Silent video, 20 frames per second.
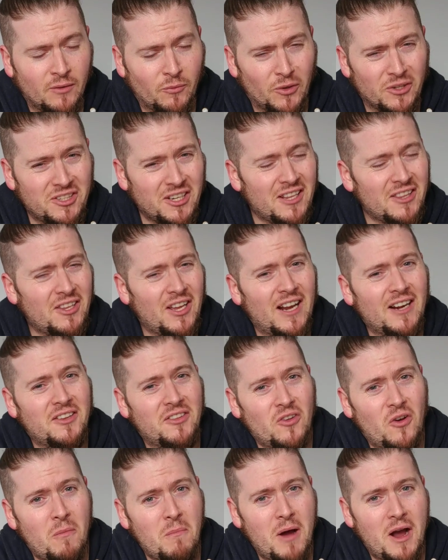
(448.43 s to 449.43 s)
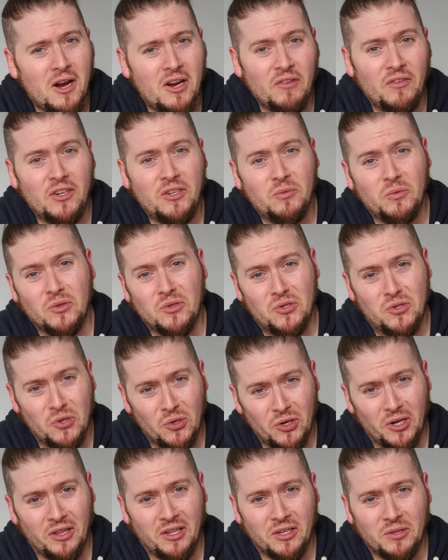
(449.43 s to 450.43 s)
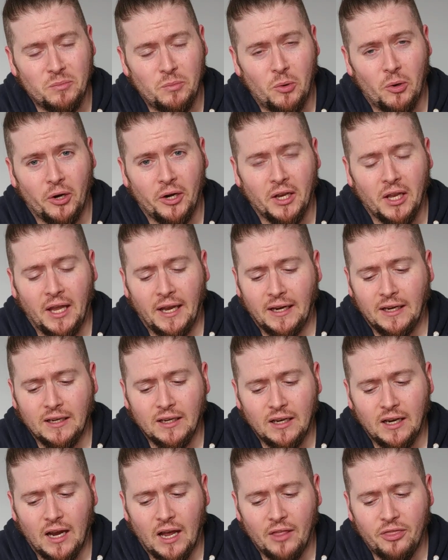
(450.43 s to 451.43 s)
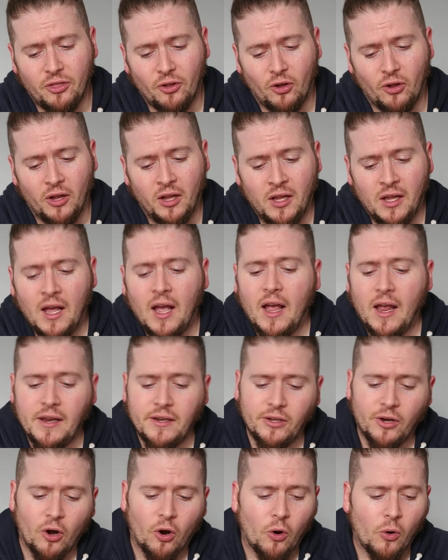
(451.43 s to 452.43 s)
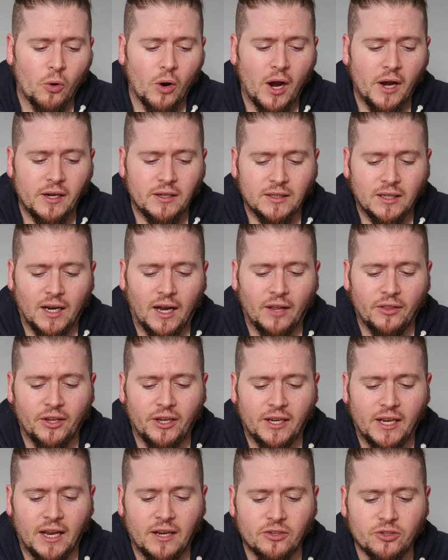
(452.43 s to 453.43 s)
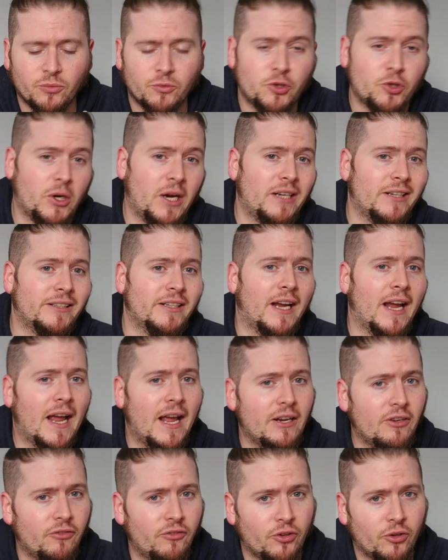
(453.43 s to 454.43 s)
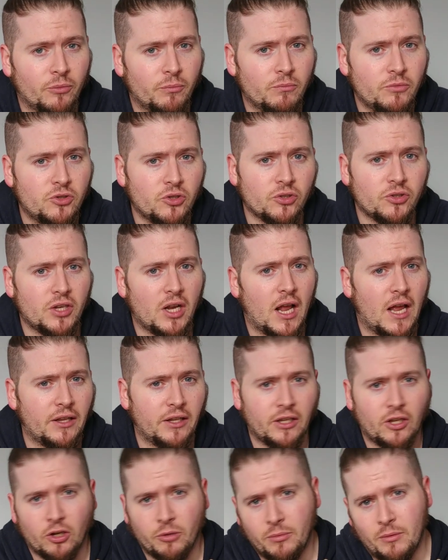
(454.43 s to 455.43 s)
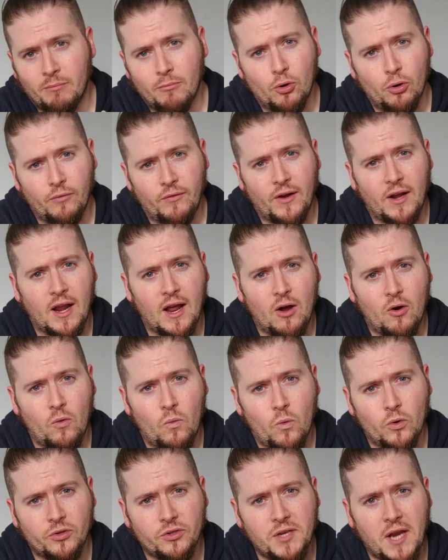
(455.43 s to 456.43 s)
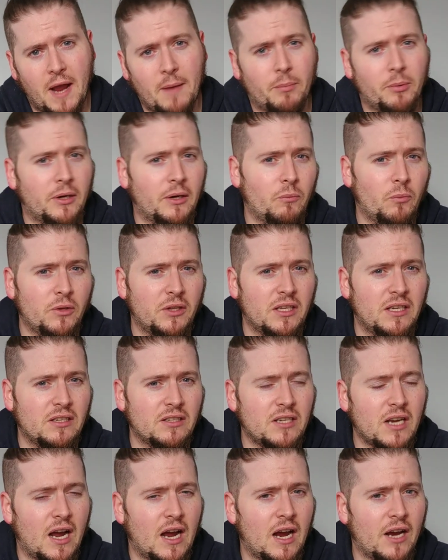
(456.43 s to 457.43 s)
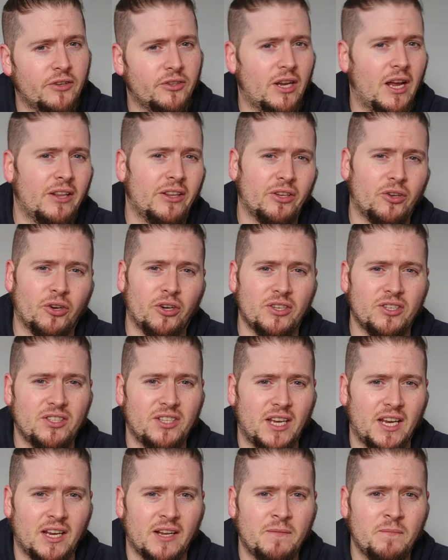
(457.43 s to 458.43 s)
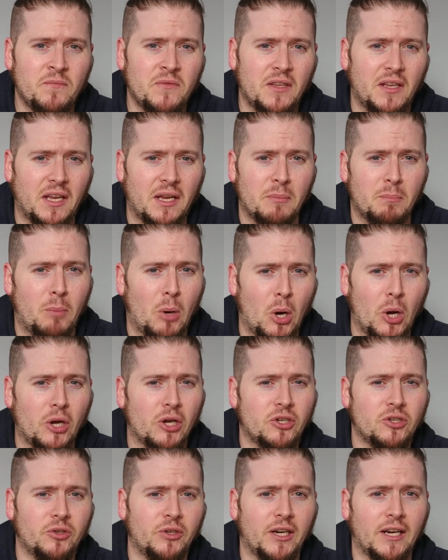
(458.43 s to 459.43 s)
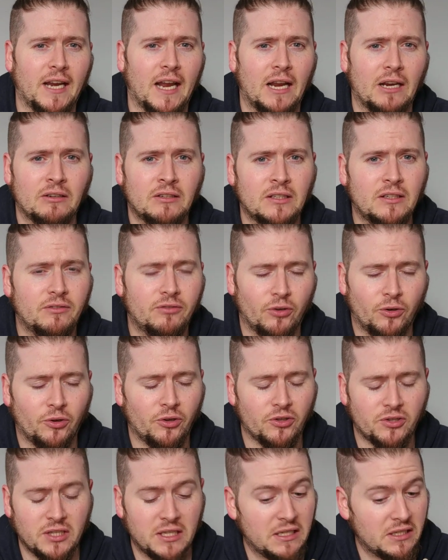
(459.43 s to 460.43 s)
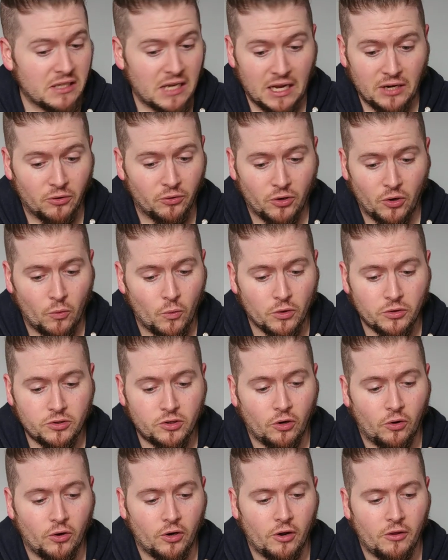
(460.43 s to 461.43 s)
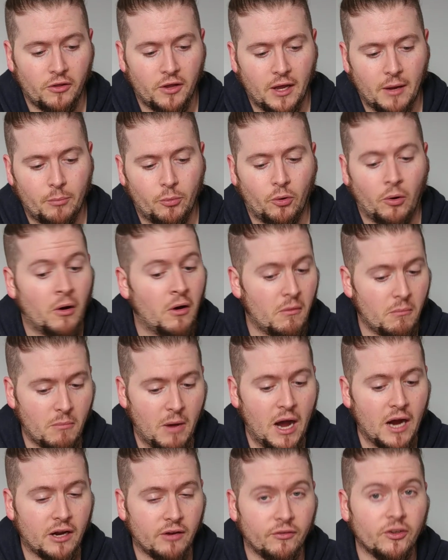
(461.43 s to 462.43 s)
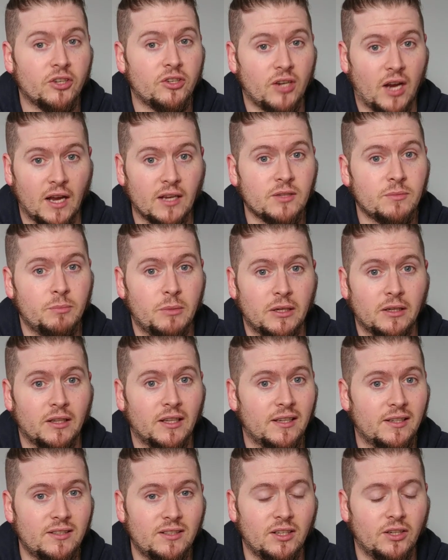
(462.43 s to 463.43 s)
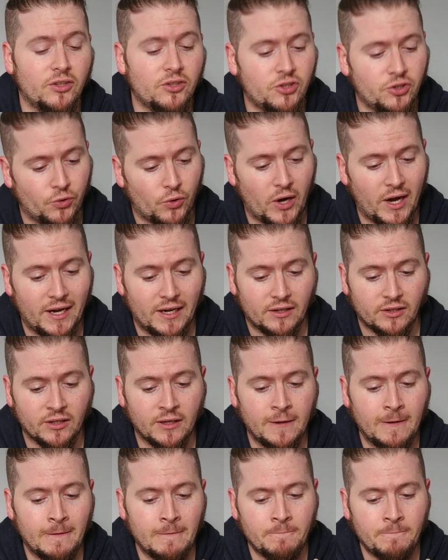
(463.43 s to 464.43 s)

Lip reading: Which I kind of thought Markovic was done at this point. Like, I thought, you know, are they getting some training ahead of them? Just, are they going to be moving out? What's happening with these guys? Are they going to sit in purgatory again for another season? I don't know what's going on there, but Markovic has been listed as trained.